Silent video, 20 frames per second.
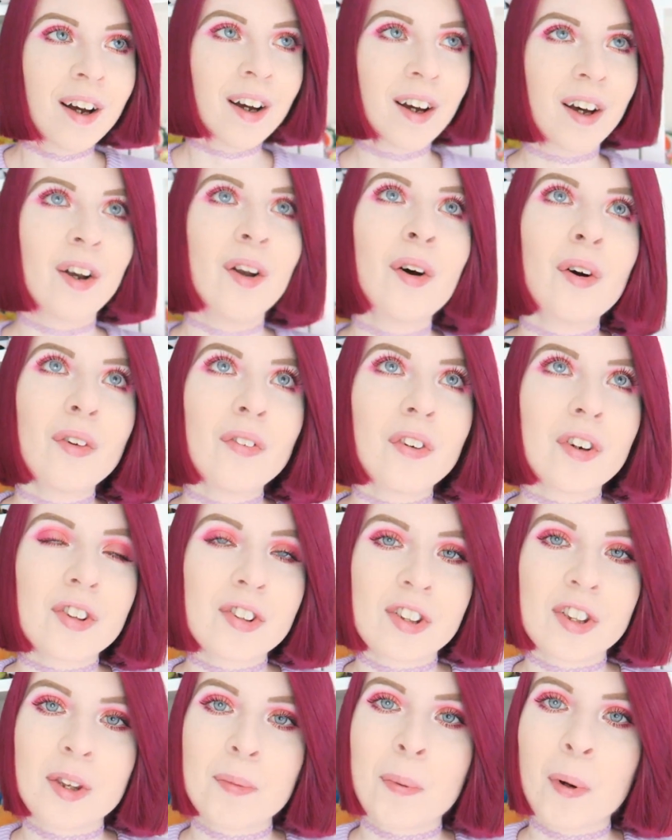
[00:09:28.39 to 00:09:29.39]
a lot of
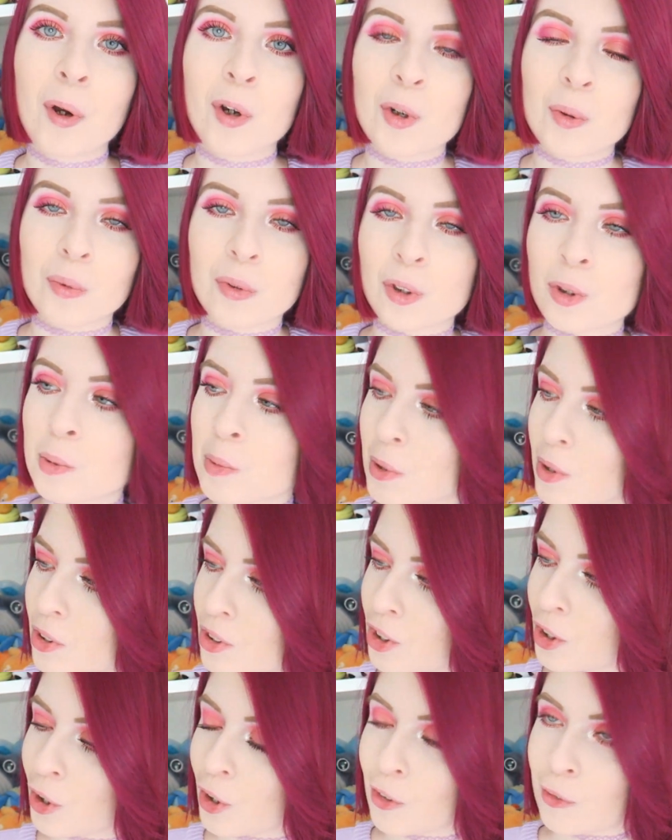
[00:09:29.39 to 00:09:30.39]
us in the Pokemon
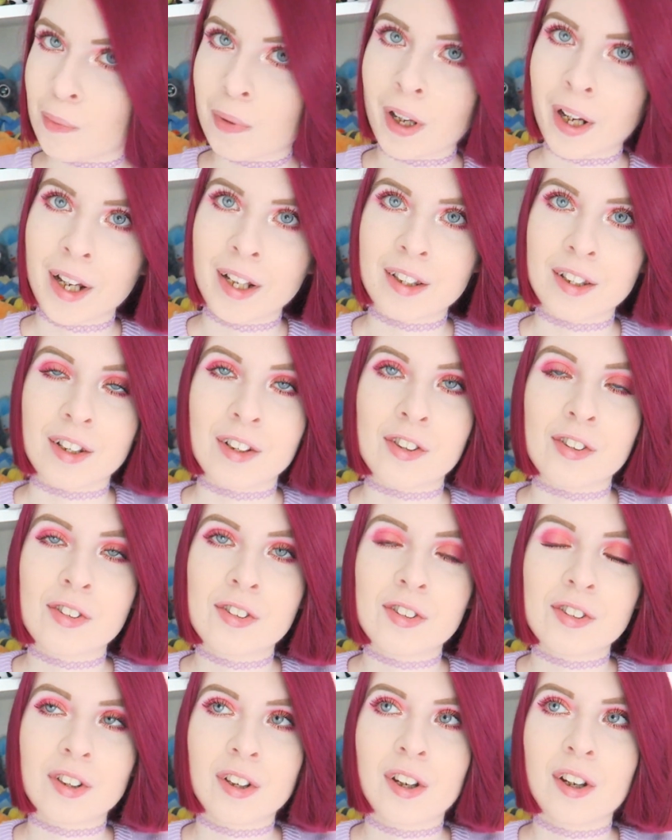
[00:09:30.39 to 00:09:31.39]
community who have played
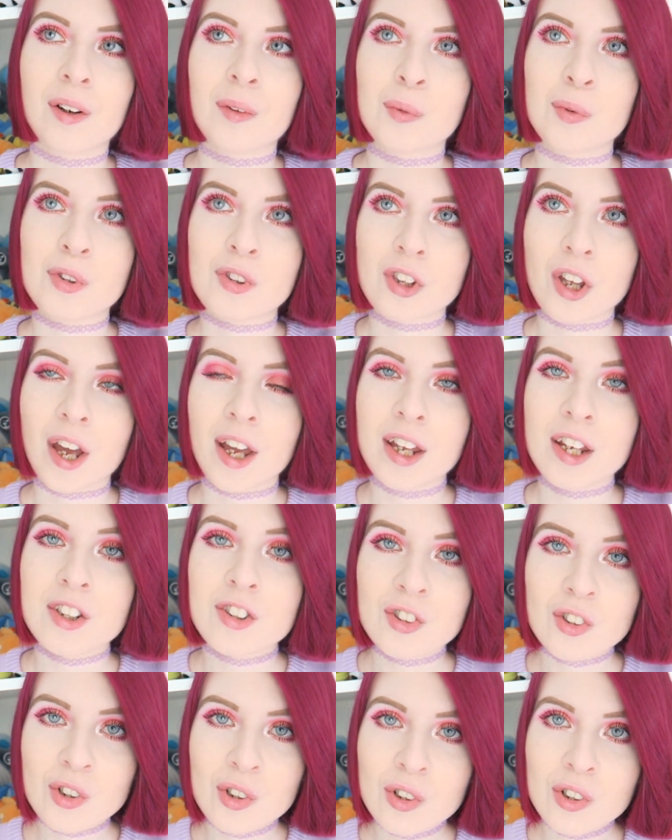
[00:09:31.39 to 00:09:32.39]
this will say
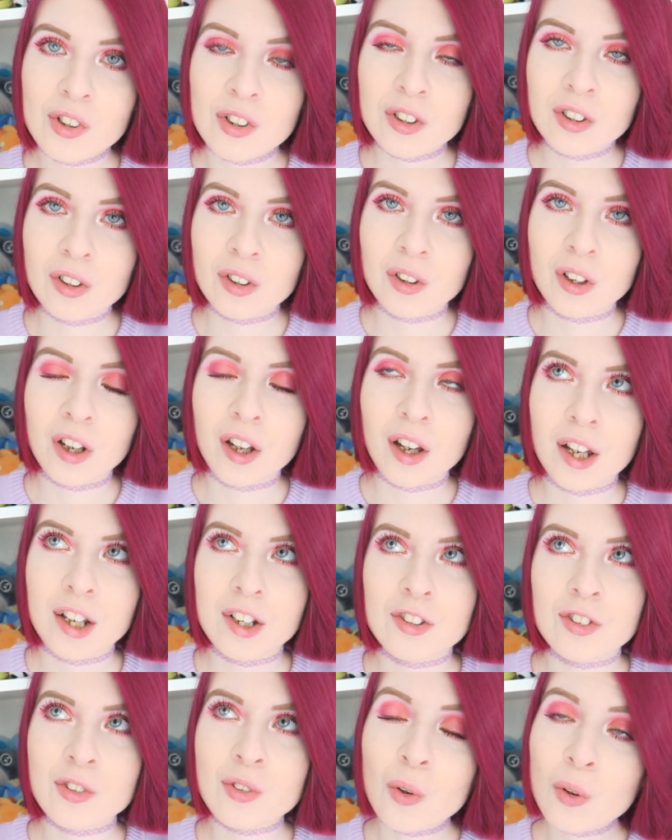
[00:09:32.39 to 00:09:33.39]
it's good.
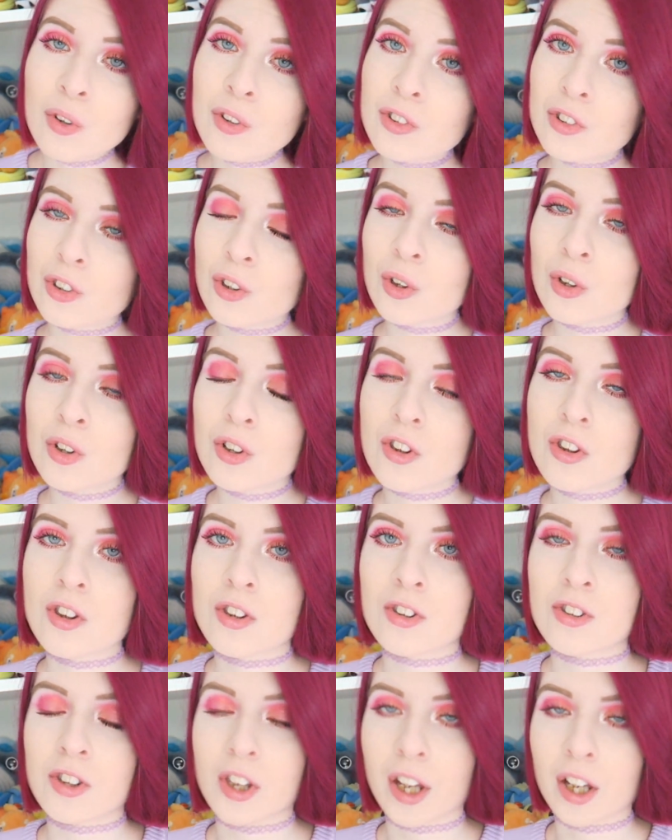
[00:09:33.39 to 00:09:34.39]
It's not as good as
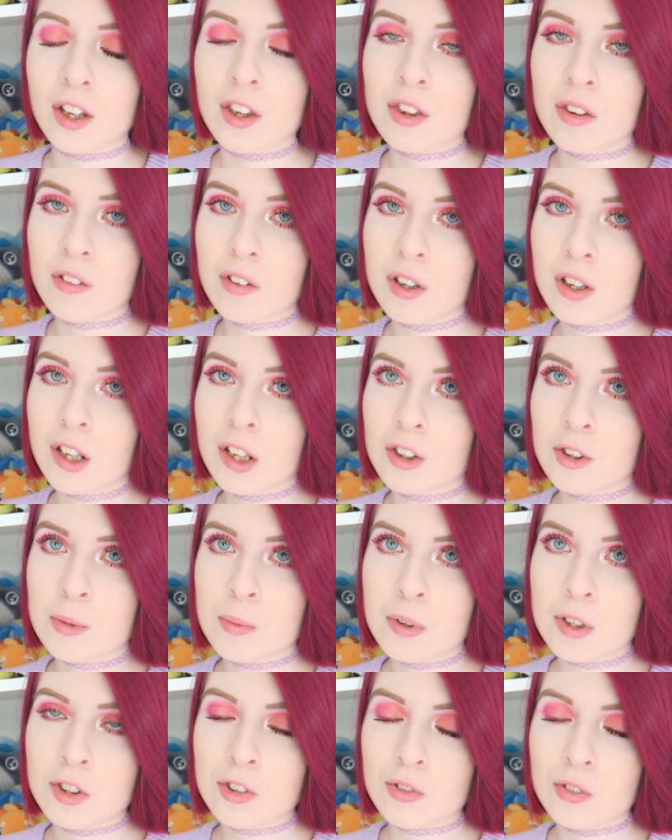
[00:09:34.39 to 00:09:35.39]
the second 3DS
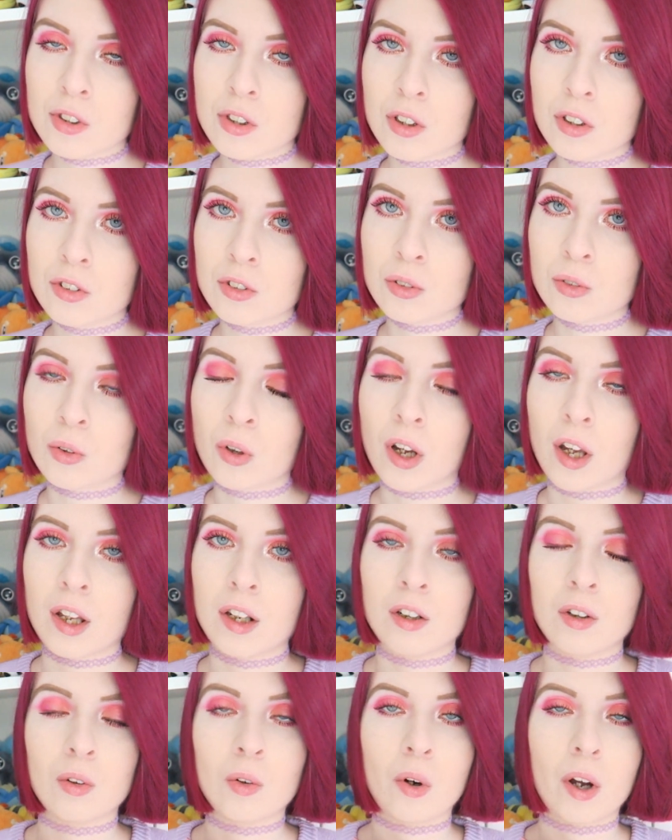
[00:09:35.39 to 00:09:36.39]
Mystery Dungeon
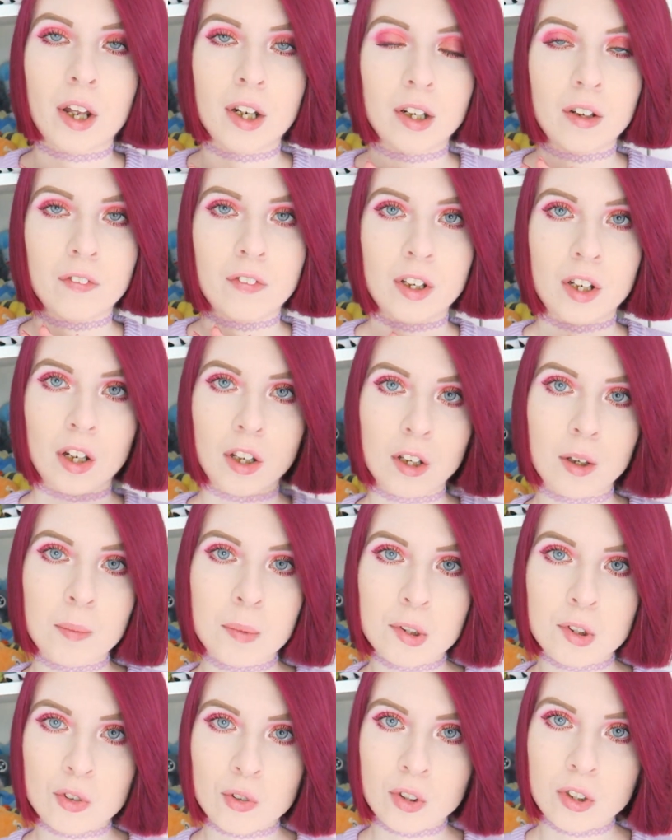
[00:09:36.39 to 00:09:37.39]
or any of the other
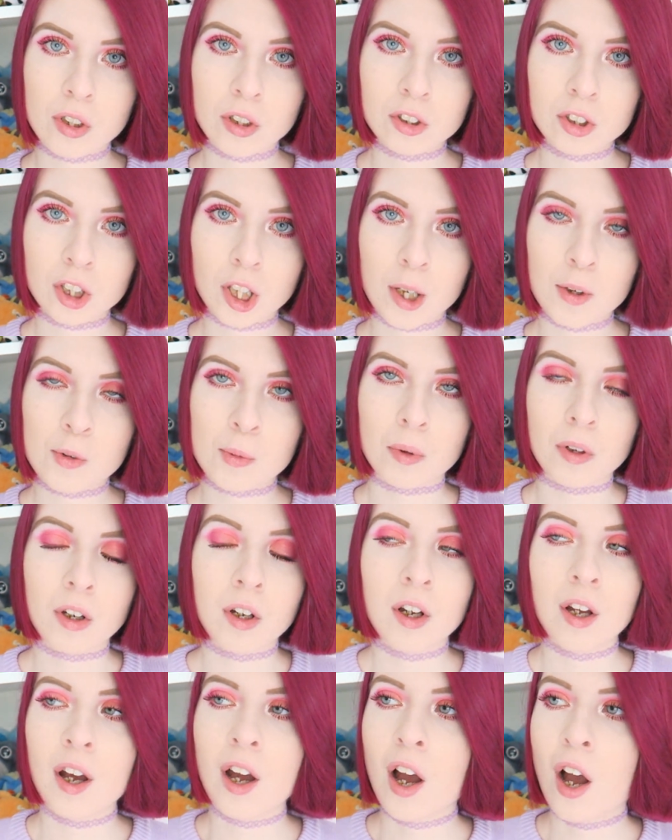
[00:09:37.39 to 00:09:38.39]
Mystery Dungeon games, but
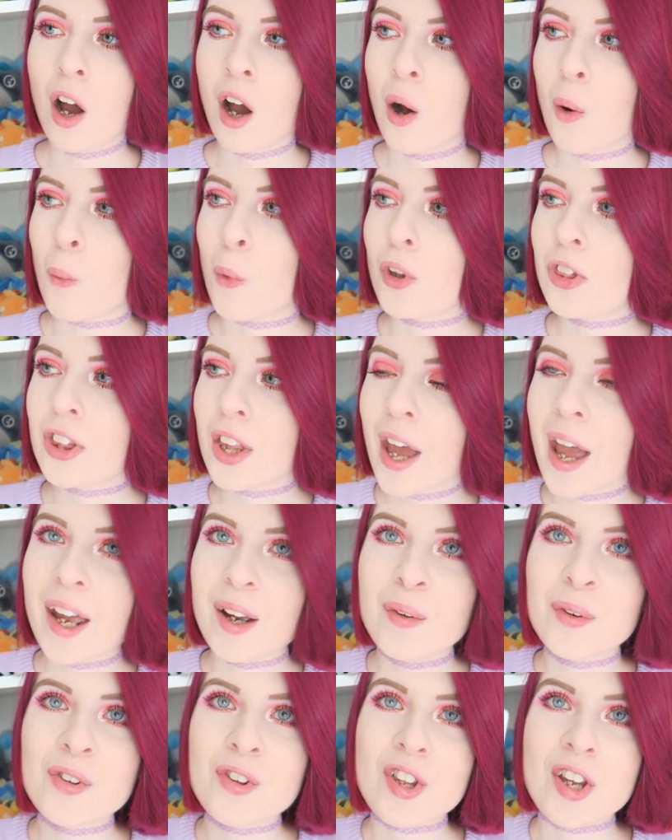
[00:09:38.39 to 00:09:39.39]
what the
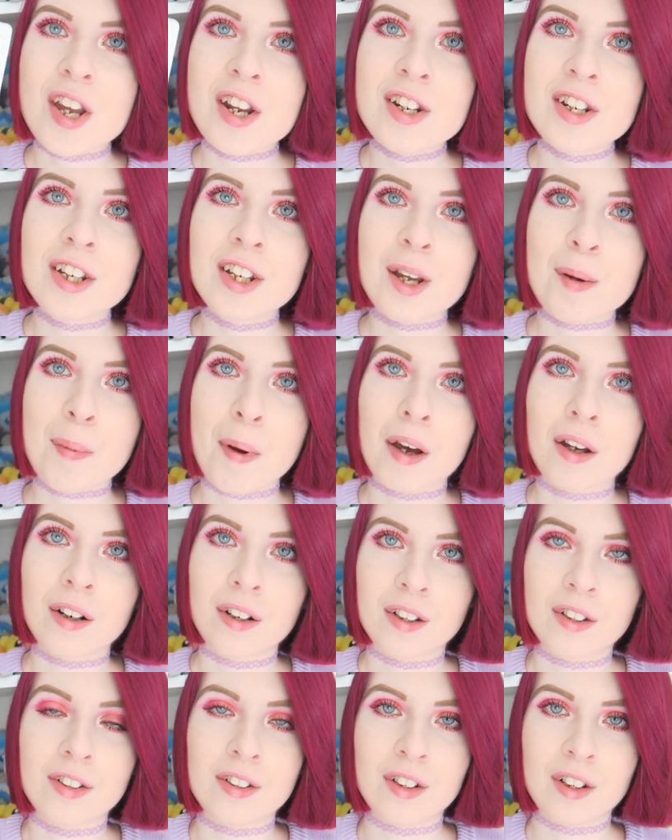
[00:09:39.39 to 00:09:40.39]
heck was the ending about
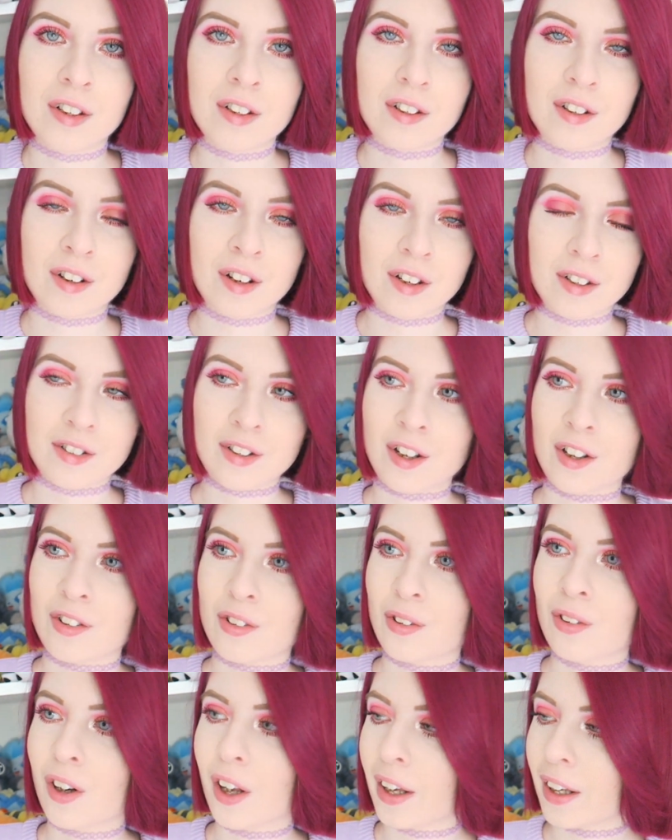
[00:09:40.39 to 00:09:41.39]

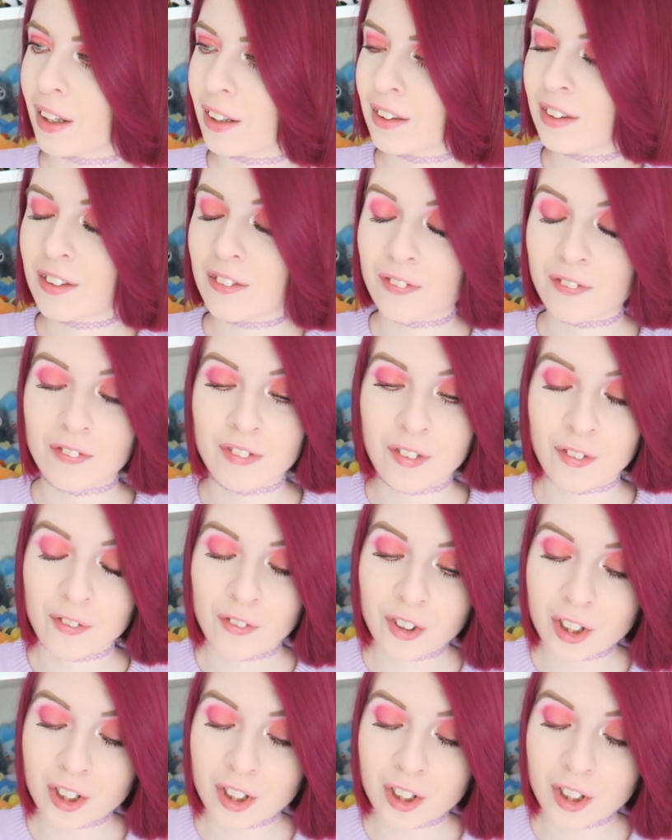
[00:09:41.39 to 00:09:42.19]
Nintendo? Like, the